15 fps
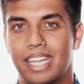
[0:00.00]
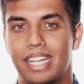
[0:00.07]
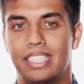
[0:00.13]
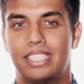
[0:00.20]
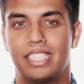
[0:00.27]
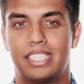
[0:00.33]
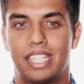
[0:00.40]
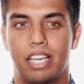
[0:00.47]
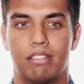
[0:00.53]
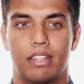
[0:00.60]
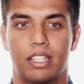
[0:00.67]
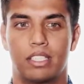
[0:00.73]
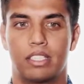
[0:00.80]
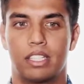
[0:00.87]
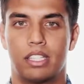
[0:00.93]
latency
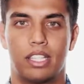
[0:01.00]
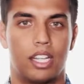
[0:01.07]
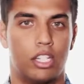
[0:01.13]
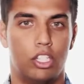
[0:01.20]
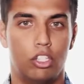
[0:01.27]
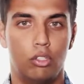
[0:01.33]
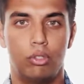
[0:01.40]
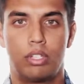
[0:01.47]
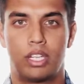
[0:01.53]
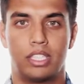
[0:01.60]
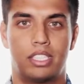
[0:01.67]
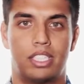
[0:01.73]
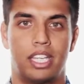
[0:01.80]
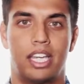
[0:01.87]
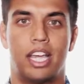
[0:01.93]
savings that you can
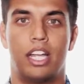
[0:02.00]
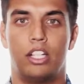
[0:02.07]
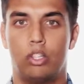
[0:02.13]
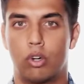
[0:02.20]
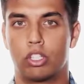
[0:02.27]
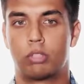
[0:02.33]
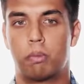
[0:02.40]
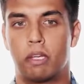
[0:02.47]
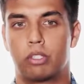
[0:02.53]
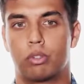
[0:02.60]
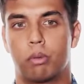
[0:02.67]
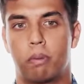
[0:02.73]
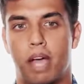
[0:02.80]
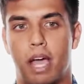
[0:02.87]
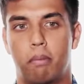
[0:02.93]
see in your
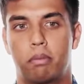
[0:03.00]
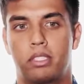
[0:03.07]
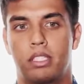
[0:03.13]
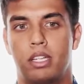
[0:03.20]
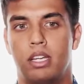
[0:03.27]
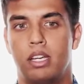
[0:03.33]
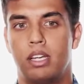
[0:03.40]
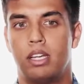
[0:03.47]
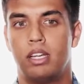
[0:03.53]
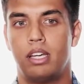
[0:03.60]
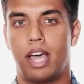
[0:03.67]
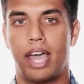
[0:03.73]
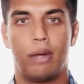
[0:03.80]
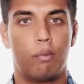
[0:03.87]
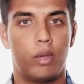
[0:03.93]
Spacewarp apps,
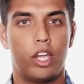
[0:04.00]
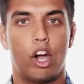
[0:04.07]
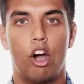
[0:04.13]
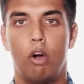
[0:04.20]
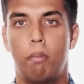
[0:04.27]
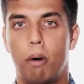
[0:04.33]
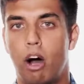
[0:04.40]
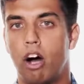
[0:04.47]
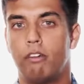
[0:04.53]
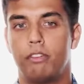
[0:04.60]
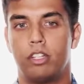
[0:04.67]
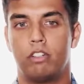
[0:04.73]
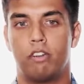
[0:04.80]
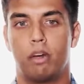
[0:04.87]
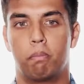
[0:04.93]
and we hope all of
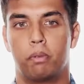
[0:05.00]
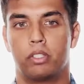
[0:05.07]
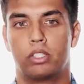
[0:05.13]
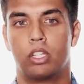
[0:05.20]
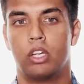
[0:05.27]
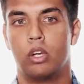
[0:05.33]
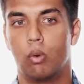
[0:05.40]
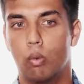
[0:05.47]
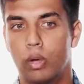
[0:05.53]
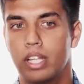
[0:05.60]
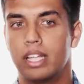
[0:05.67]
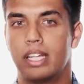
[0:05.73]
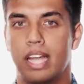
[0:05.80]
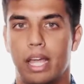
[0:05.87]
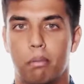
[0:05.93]
you developers
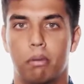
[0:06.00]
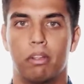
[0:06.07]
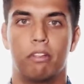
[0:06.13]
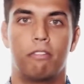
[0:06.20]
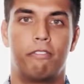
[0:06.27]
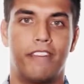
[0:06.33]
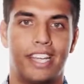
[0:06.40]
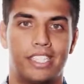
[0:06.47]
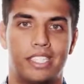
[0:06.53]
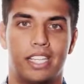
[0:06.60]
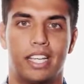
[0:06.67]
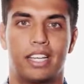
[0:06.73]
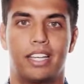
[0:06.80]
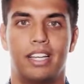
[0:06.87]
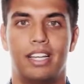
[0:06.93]
will enable phase
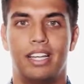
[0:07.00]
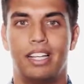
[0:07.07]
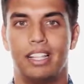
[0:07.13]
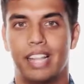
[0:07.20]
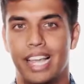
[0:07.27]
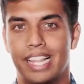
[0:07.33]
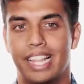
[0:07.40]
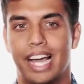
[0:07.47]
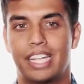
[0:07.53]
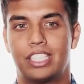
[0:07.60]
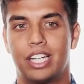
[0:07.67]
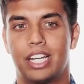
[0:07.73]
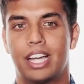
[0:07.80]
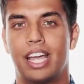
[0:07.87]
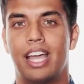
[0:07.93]
sync, late
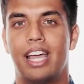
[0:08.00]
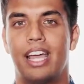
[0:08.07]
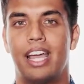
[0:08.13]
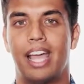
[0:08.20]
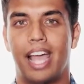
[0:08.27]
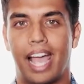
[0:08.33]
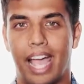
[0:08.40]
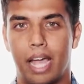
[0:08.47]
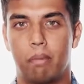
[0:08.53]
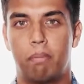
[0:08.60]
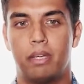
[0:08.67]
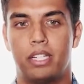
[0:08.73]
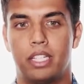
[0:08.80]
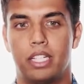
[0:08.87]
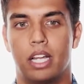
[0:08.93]
latching, and
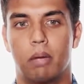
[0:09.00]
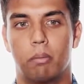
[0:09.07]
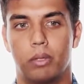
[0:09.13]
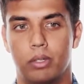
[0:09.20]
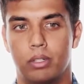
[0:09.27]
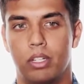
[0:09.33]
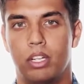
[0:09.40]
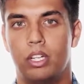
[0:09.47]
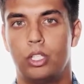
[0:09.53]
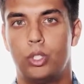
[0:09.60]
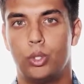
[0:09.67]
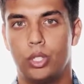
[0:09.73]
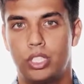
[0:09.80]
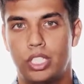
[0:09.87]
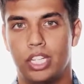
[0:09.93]
PTW
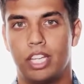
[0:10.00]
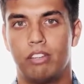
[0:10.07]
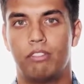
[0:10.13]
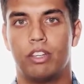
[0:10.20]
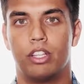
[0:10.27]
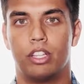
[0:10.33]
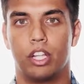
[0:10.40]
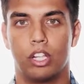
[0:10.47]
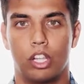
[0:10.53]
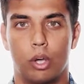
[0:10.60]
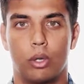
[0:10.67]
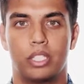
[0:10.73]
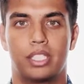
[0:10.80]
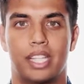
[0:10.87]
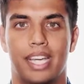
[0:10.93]
to achieve the
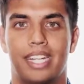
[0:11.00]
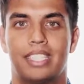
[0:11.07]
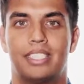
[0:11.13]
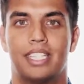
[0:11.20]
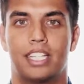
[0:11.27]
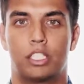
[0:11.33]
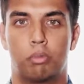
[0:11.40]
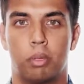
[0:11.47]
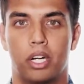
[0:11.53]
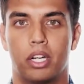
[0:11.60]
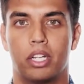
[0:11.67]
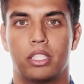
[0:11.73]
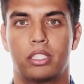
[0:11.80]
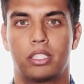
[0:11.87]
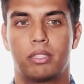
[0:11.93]
lowest latency
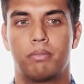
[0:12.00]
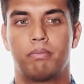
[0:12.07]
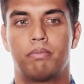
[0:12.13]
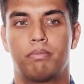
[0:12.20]
experience.